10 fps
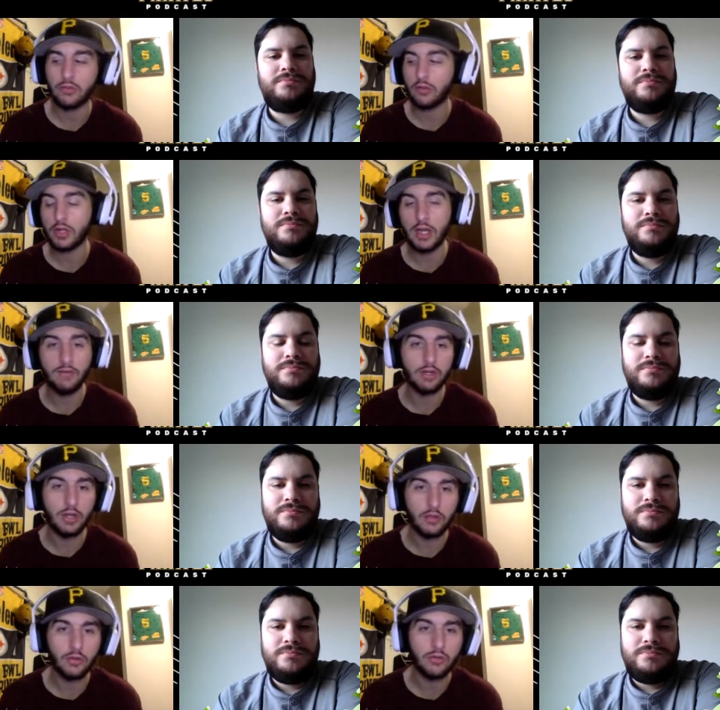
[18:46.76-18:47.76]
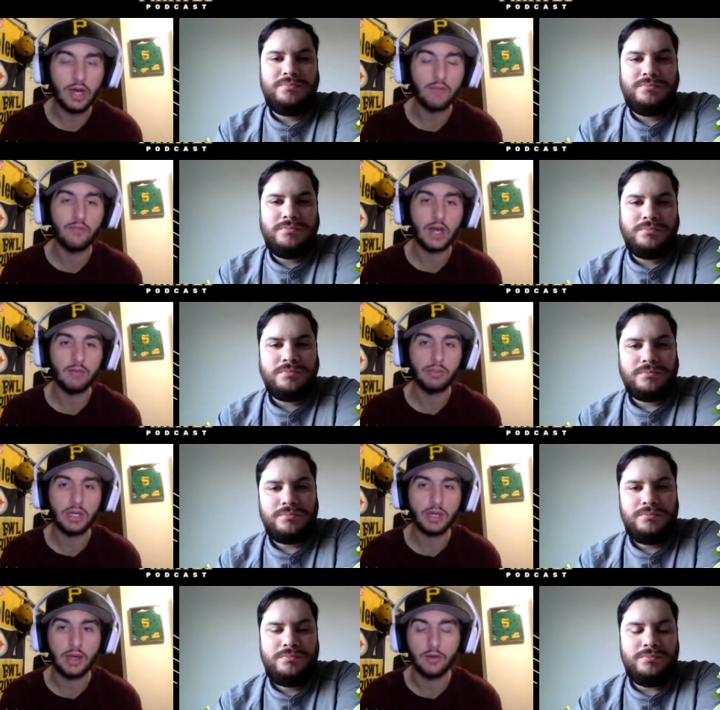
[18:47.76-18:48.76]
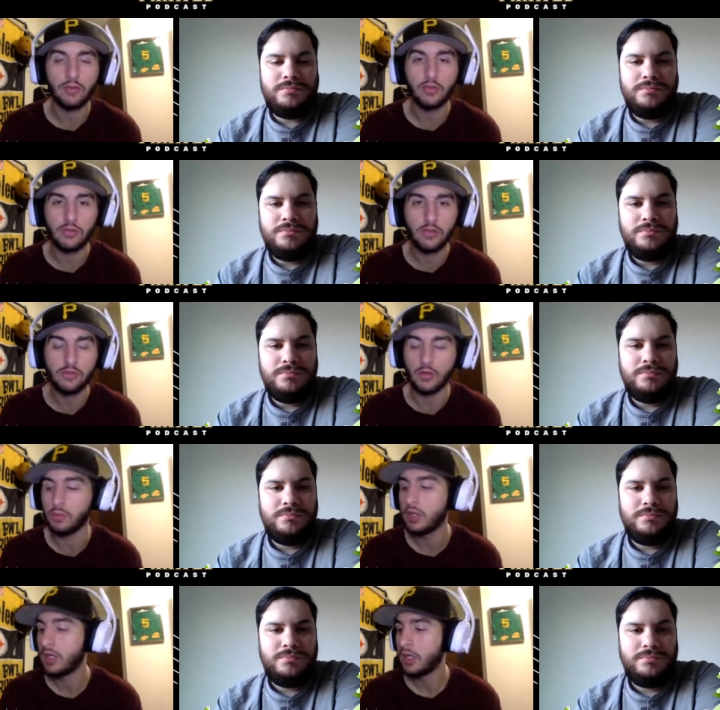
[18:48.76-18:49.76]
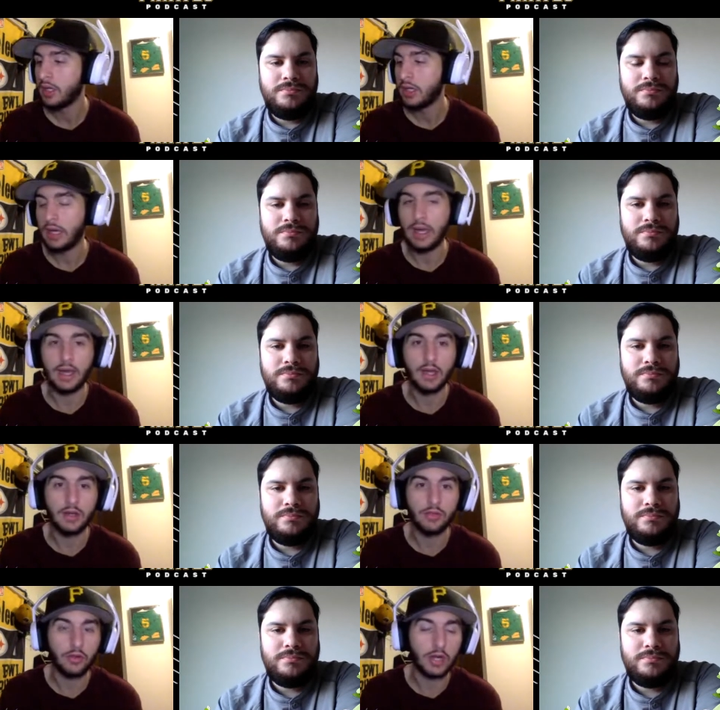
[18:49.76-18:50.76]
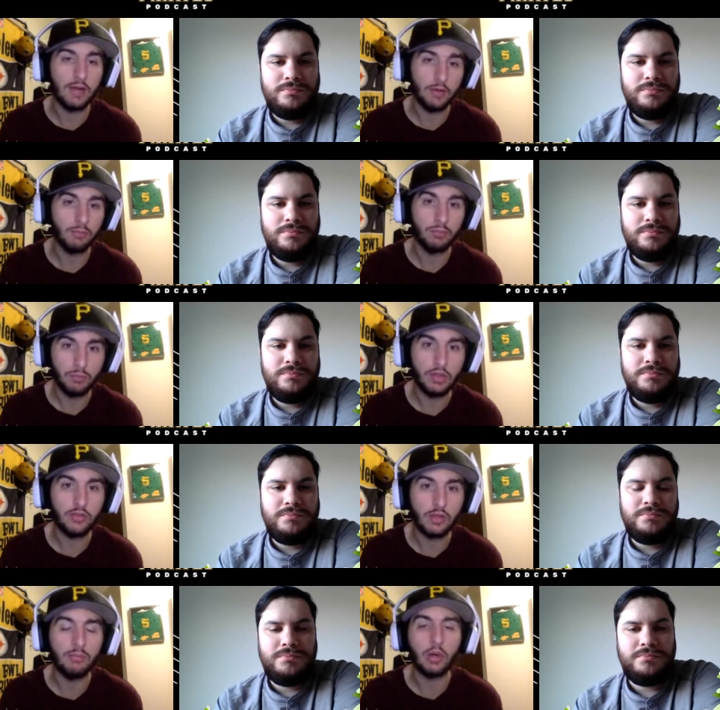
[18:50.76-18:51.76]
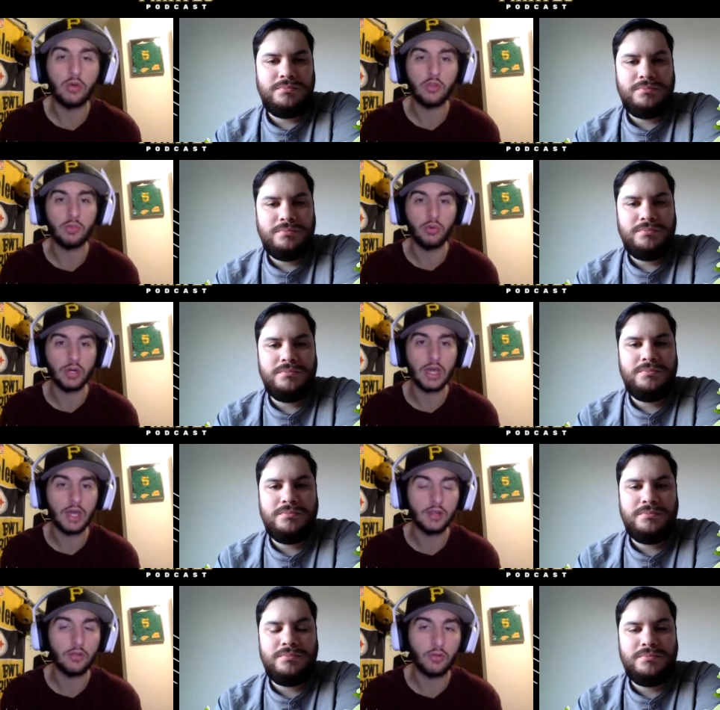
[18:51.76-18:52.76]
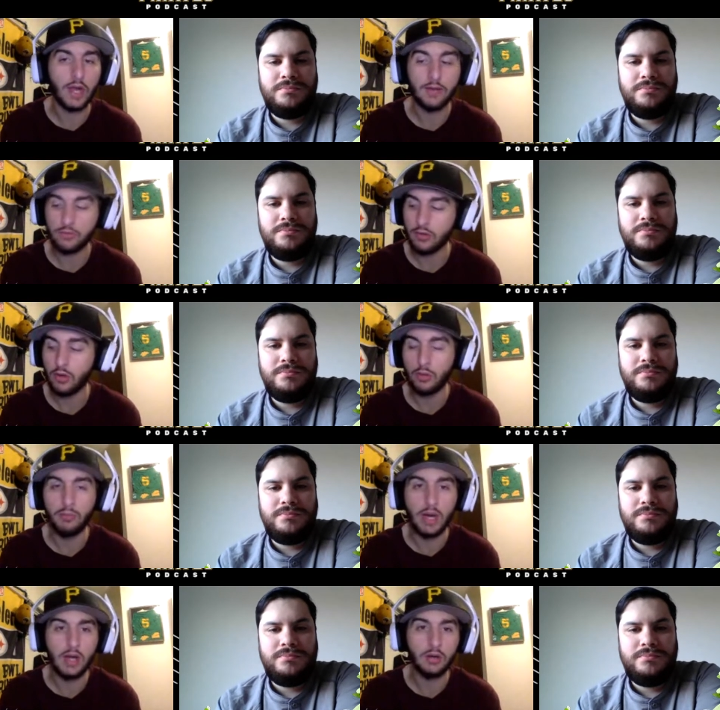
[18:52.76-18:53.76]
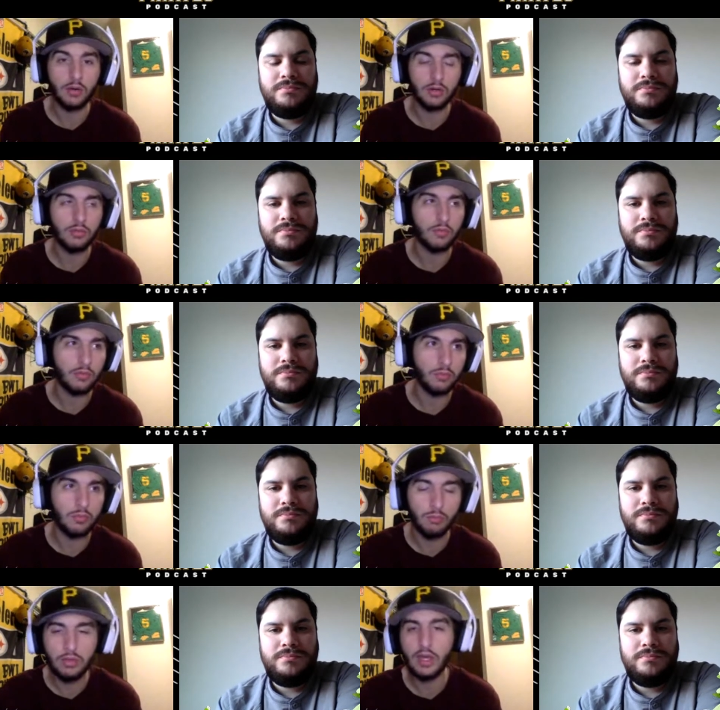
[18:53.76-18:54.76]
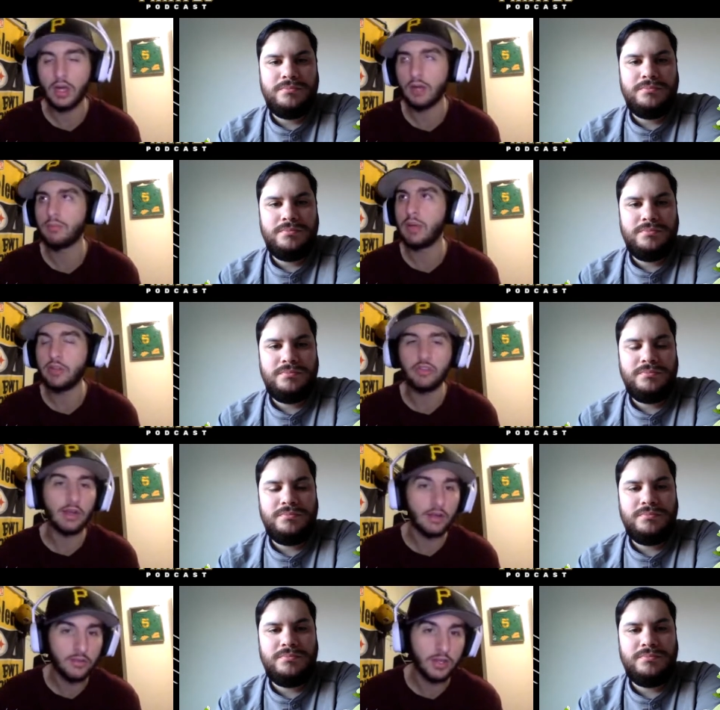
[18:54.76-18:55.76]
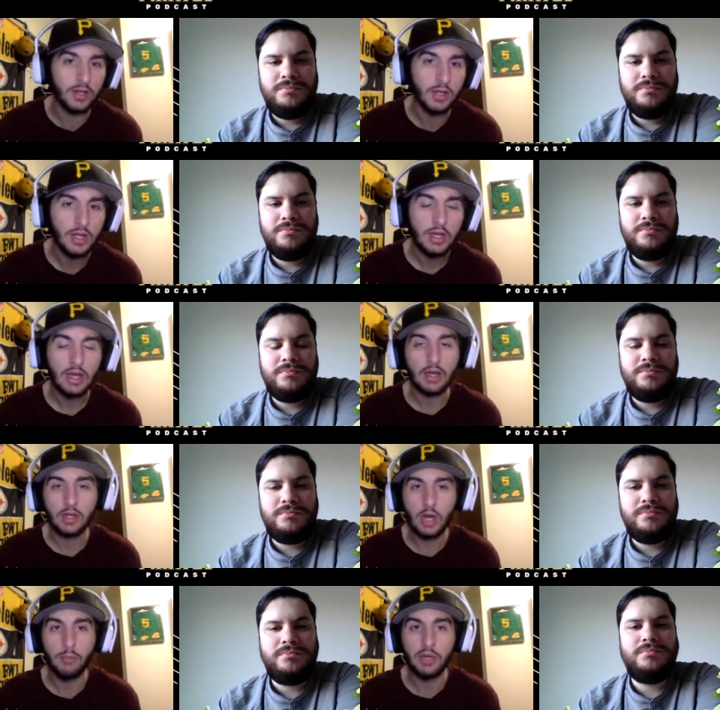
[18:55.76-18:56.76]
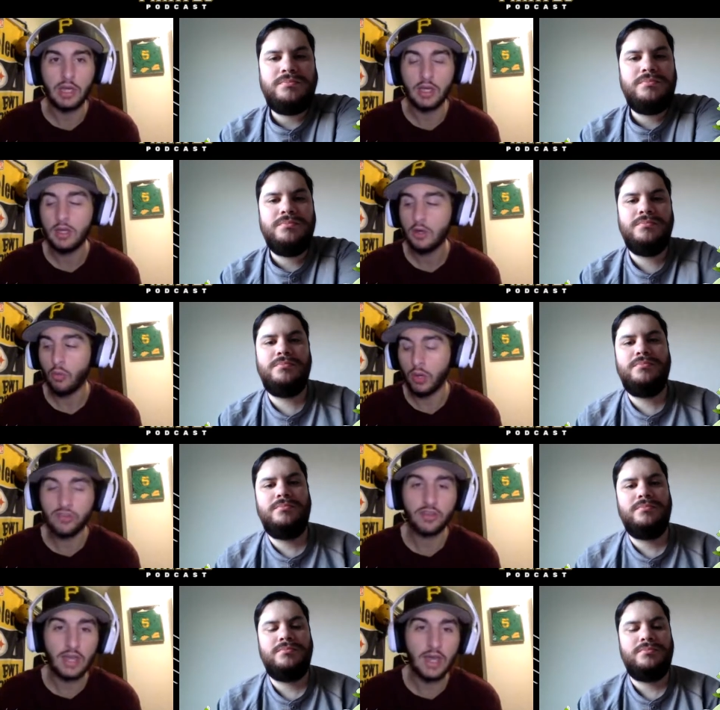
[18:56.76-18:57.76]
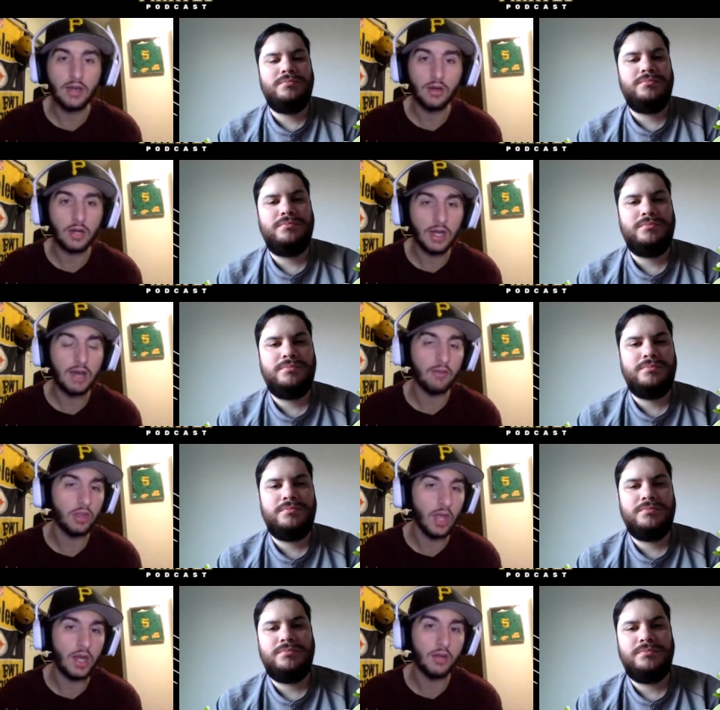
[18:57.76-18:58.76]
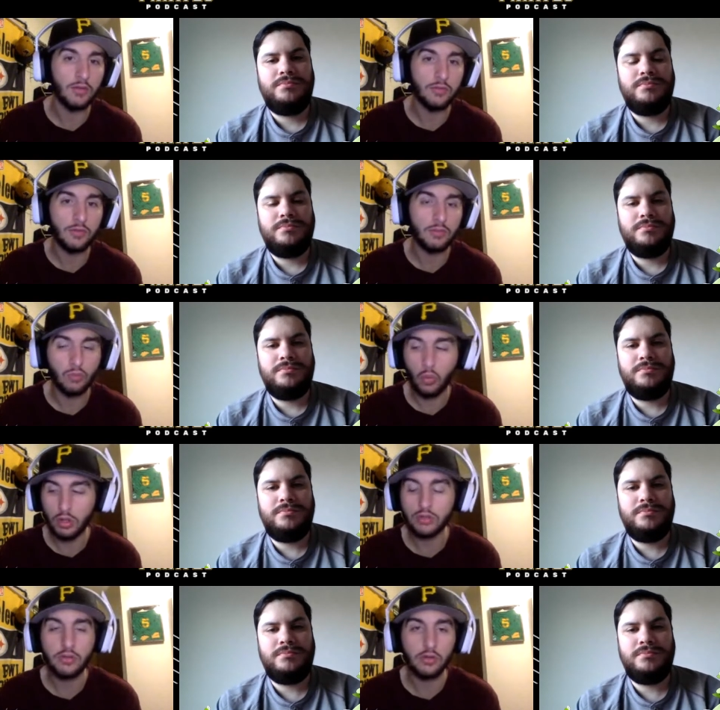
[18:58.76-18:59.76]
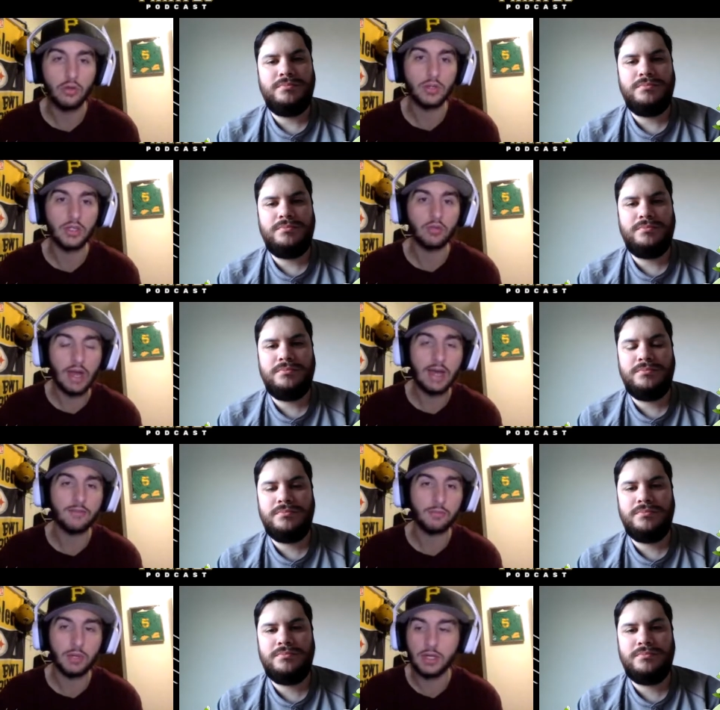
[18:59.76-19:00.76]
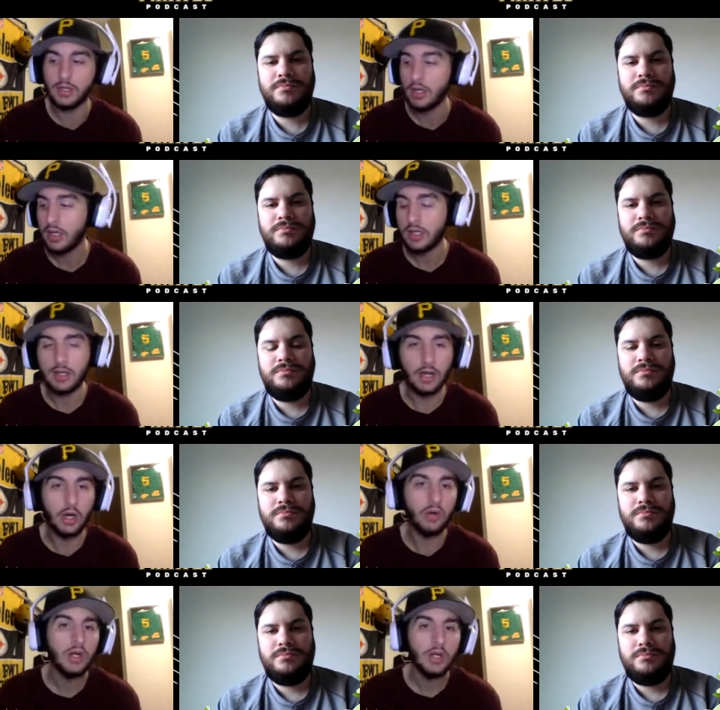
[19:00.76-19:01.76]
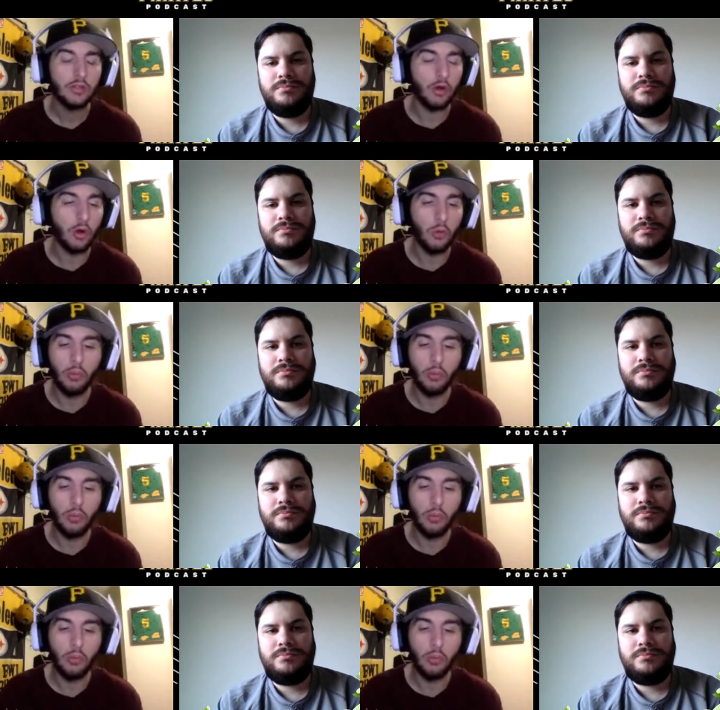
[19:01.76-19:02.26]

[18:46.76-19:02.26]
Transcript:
Speaker 1: They're going to have another top five pick enter this system, and they're going to have a decent bonus pool again in the draft. So, or uh, Ben Cherington and company once again are going to have a lot of work to do in the draft, but you know, the whole